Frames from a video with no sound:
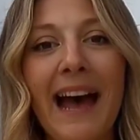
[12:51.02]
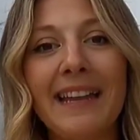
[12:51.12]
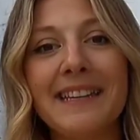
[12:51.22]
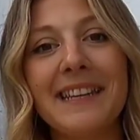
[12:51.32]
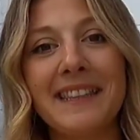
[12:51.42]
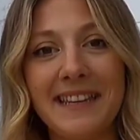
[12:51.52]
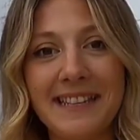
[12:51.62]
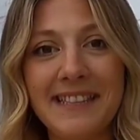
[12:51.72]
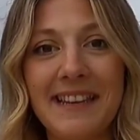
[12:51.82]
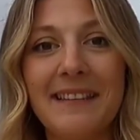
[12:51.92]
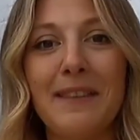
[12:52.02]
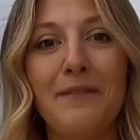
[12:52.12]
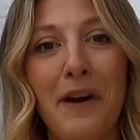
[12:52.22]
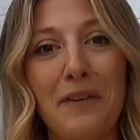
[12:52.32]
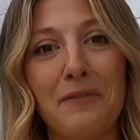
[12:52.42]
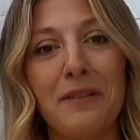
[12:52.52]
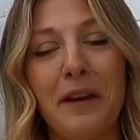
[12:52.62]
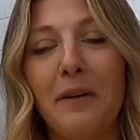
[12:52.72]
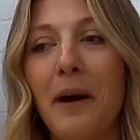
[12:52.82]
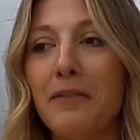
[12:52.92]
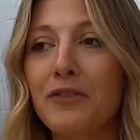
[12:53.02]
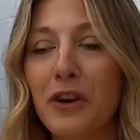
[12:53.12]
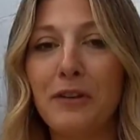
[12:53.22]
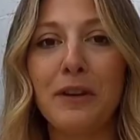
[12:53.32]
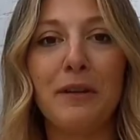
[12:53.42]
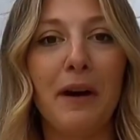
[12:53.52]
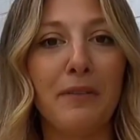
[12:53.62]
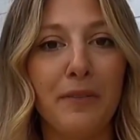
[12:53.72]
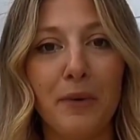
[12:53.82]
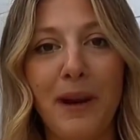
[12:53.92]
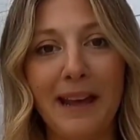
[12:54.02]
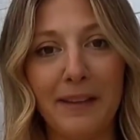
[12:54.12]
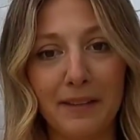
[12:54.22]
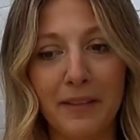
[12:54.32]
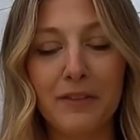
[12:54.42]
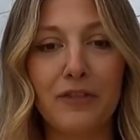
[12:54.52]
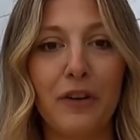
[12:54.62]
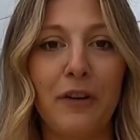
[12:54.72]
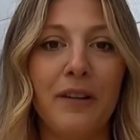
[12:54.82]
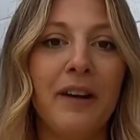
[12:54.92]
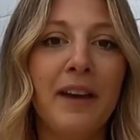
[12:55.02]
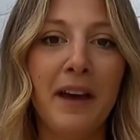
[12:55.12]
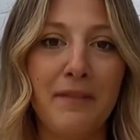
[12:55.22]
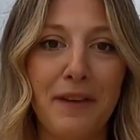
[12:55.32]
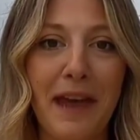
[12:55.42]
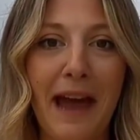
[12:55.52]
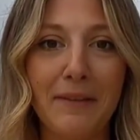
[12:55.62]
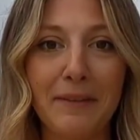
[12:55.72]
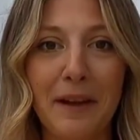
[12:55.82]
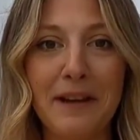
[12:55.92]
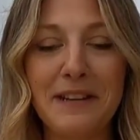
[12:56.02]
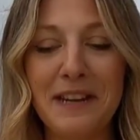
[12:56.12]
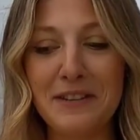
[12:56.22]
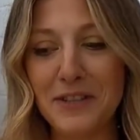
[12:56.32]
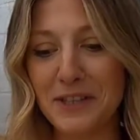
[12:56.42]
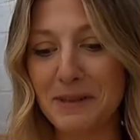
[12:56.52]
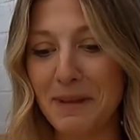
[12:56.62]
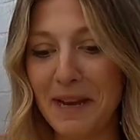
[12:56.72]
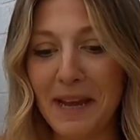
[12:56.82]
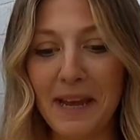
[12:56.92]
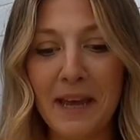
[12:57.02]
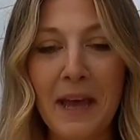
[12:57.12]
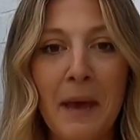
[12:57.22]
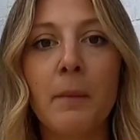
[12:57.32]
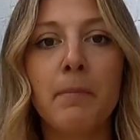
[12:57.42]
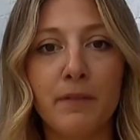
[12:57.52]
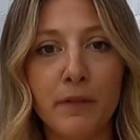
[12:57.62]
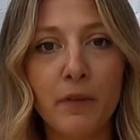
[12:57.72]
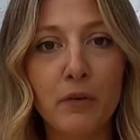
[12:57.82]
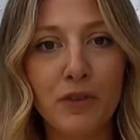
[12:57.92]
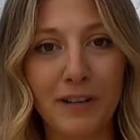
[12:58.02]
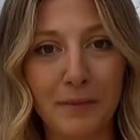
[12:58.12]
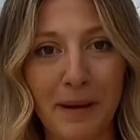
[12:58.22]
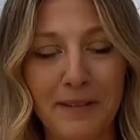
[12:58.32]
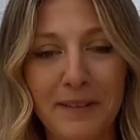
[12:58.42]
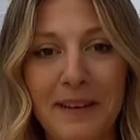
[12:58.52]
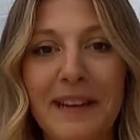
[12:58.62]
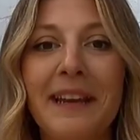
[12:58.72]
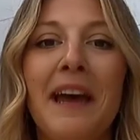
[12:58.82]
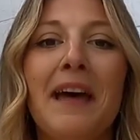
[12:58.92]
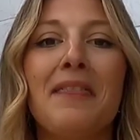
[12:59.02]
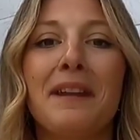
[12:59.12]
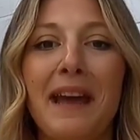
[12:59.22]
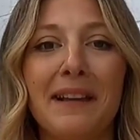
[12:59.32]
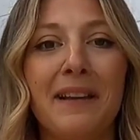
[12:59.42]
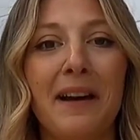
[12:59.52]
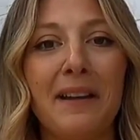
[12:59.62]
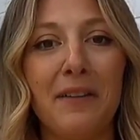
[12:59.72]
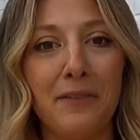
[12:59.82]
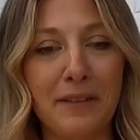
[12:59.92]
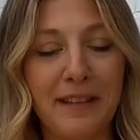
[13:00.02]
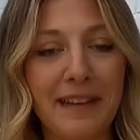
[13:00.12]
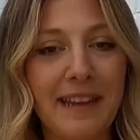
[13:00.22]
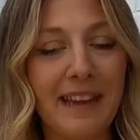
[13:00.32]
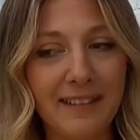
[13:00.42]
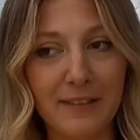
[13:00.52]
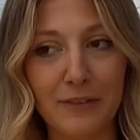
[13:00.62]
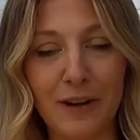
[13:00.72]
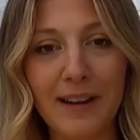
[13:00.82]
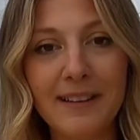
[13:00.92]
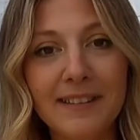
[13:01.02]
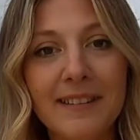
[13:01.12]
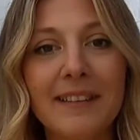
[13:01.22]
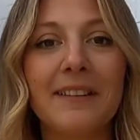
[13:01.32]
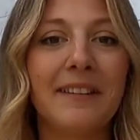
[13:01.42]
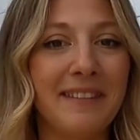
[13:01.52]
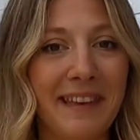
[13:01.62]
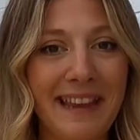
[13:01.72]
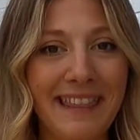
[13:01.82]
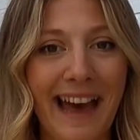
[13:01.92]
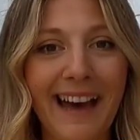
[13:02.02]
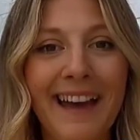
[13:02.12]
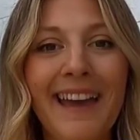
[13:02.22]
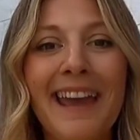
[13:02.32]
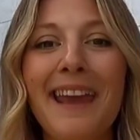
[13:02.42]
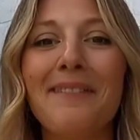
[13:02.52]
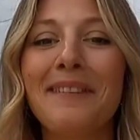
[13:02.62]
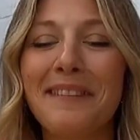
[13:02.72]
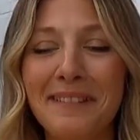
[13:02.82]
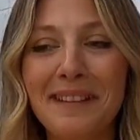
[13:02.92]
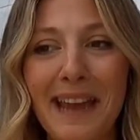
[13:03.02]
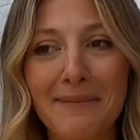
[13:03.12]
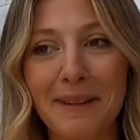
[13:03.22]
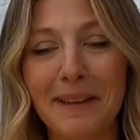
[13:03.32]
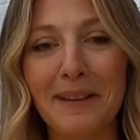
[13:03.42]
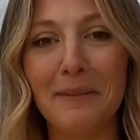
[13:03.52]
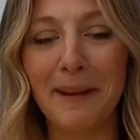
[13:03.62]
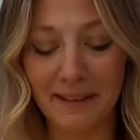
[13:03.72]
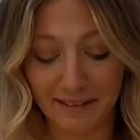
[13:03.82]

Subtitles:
and this is the final result. I'll show you a full length shot of it outside in just a minute. But for full transparency, the neckline obviously isn't straight. You can see that. It was still gaping a little